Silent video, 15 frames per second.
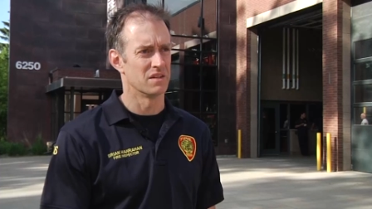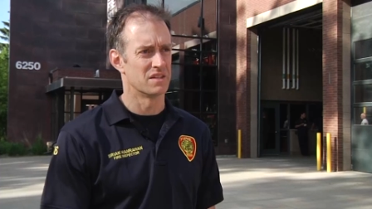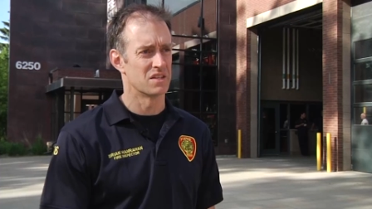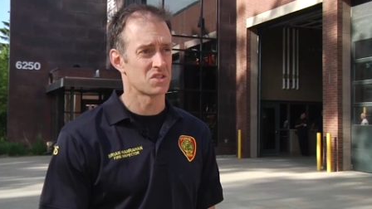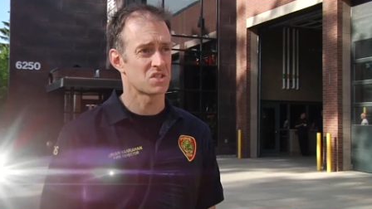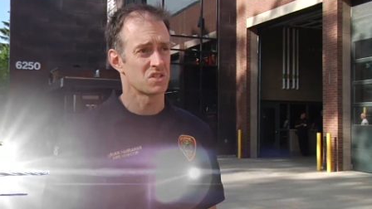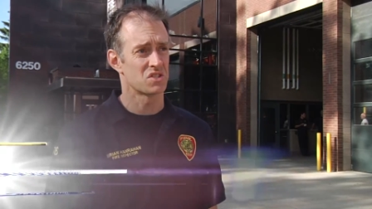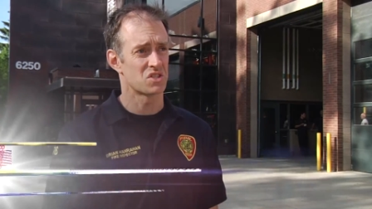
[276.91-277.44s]

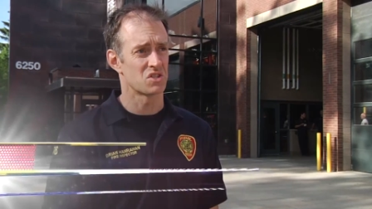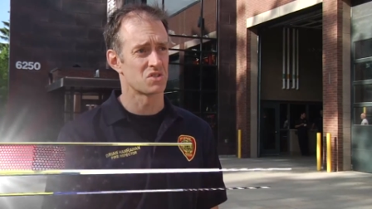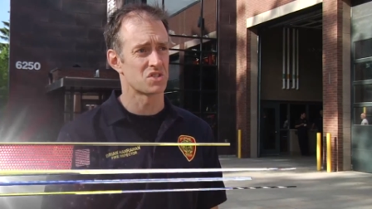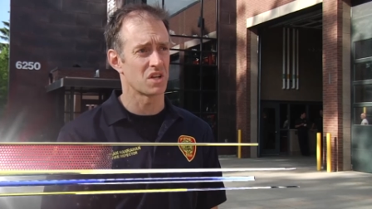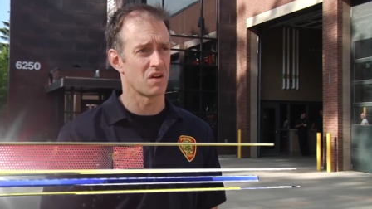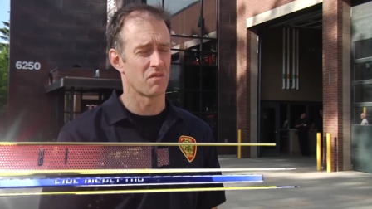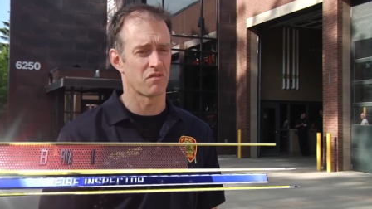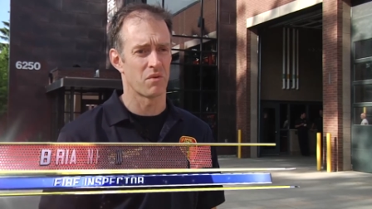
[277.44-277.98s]
distance
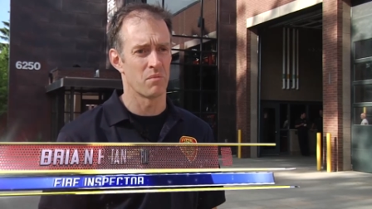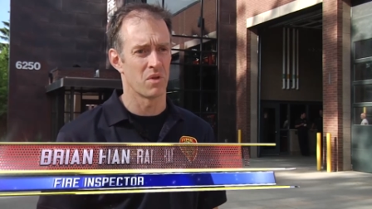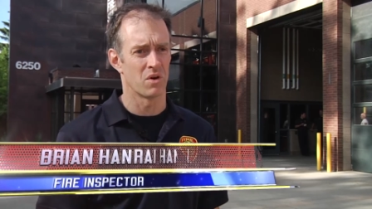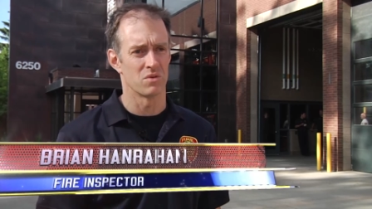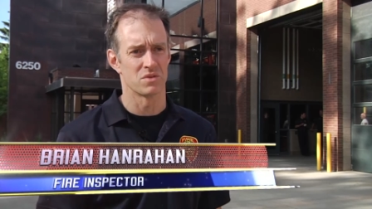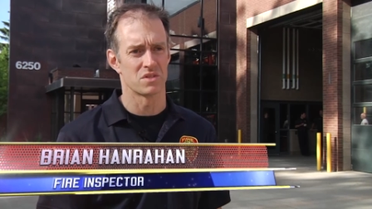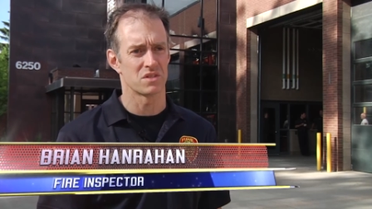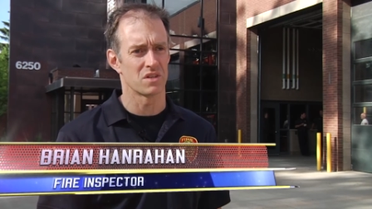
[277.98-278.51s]
yourself from
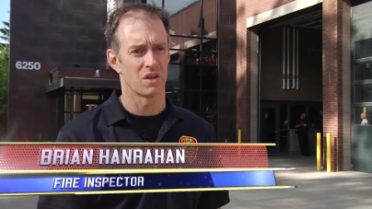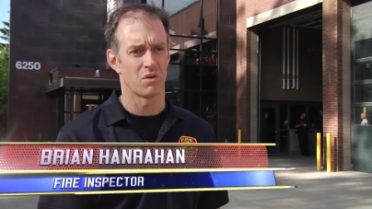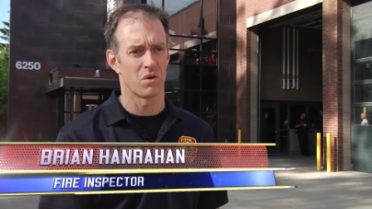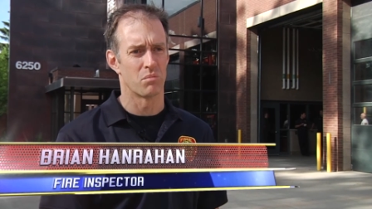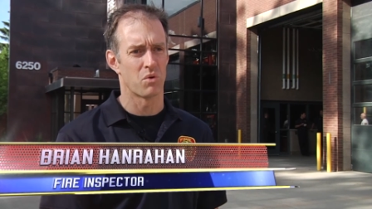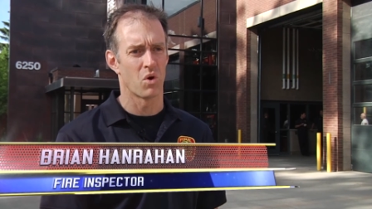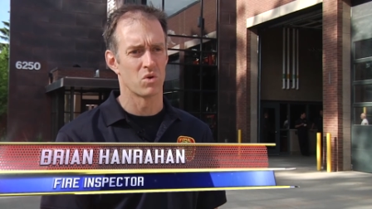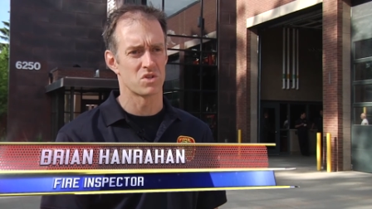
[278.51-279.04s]
those, you know,
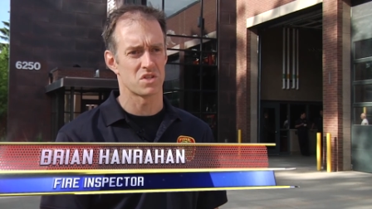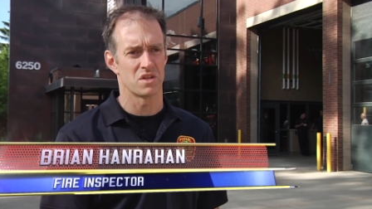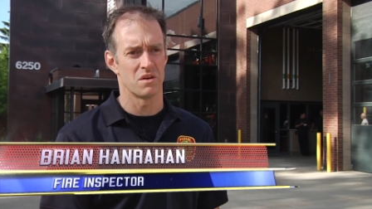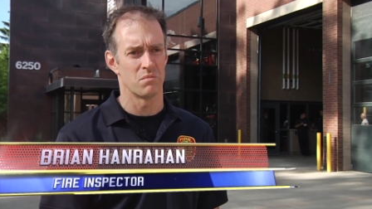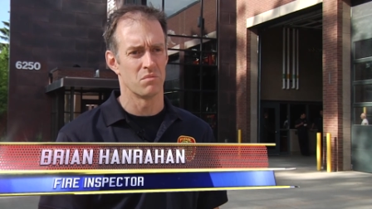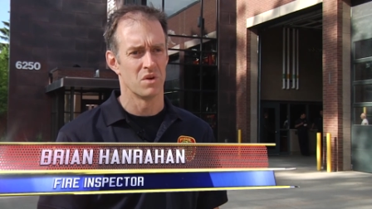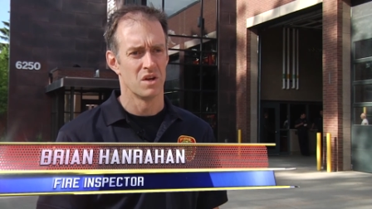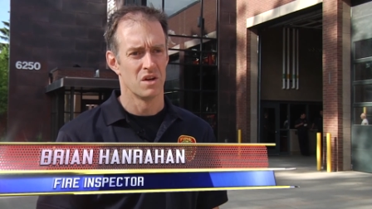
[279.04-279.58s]
approach
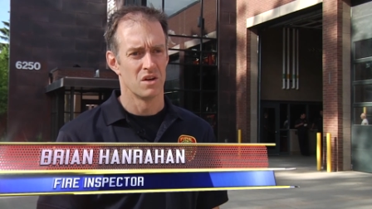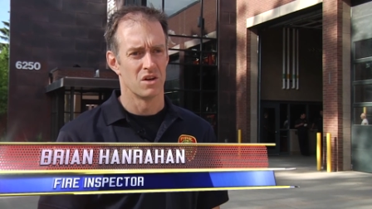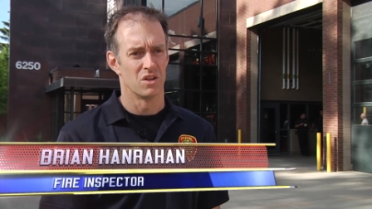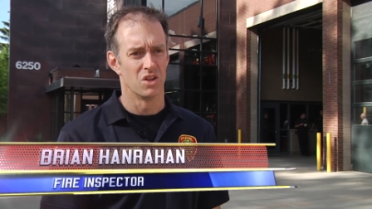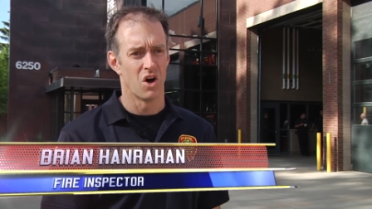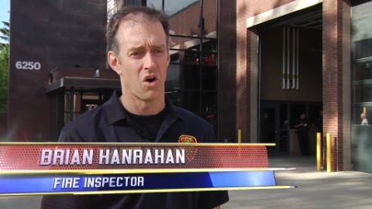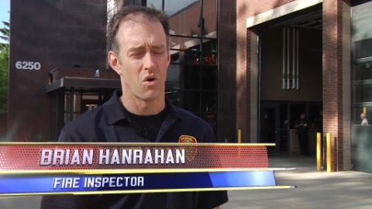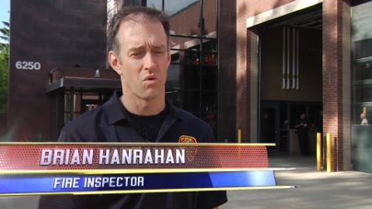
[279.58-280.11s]
them
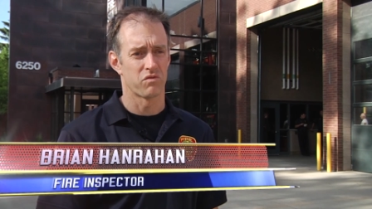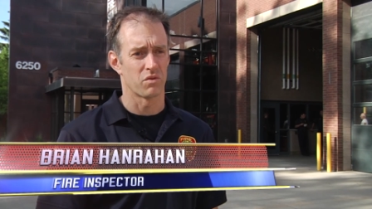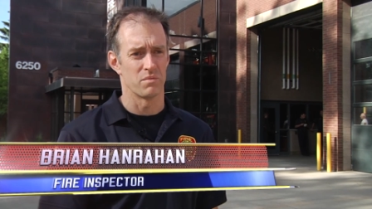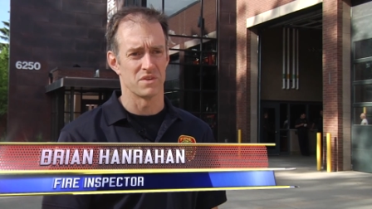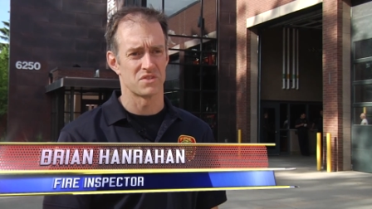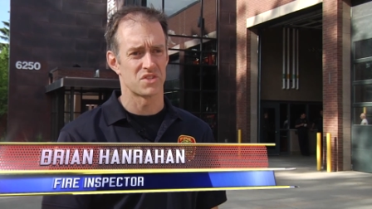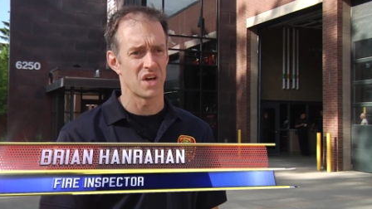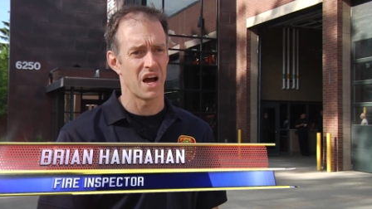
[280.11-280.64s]
low from
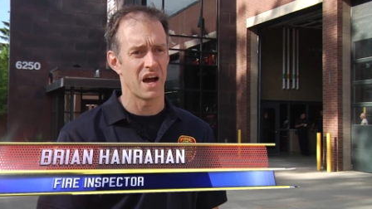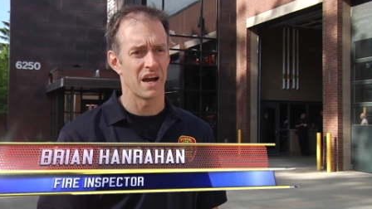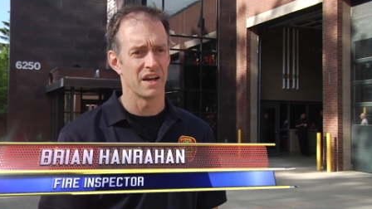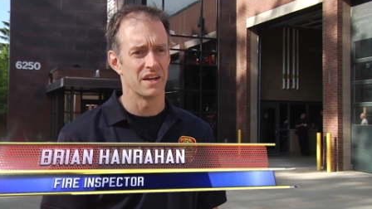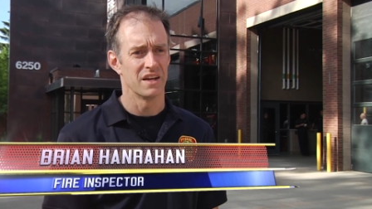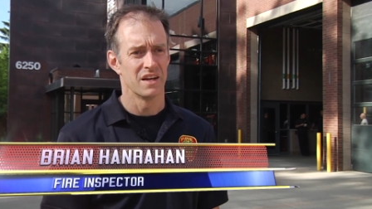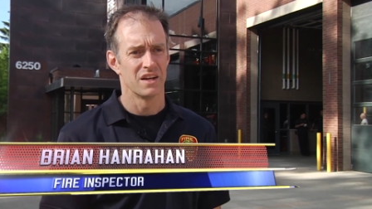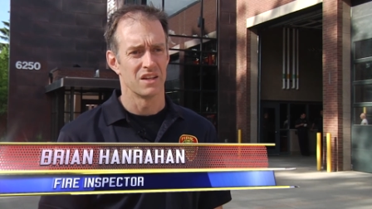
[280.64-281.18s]
the
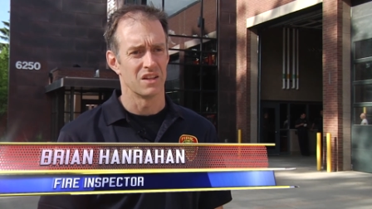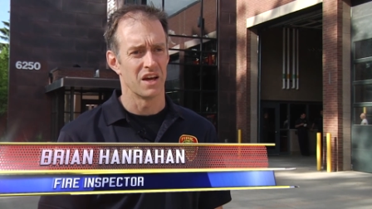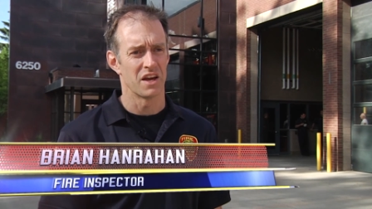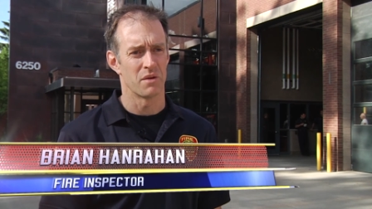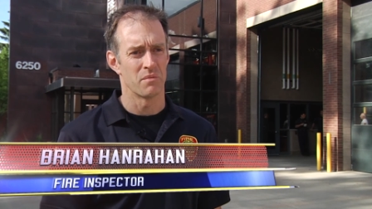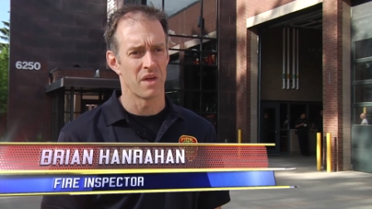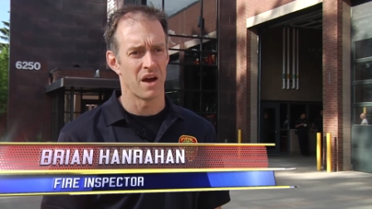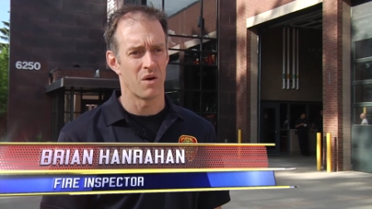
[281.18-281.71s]
side, light
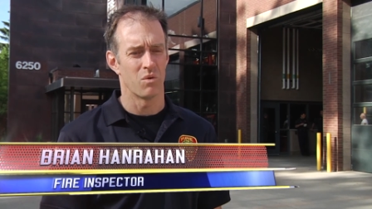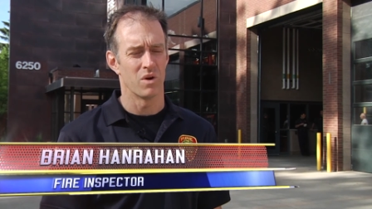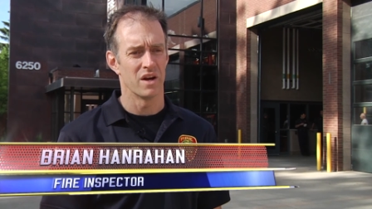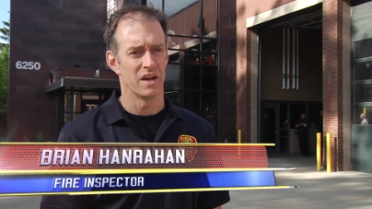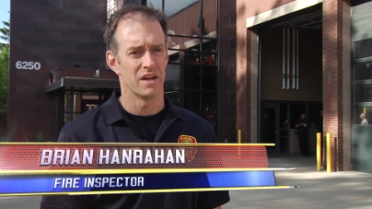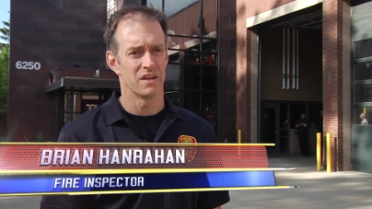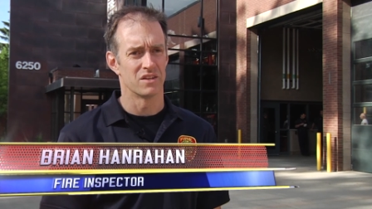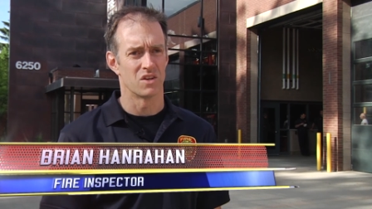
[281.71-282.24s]
them that way.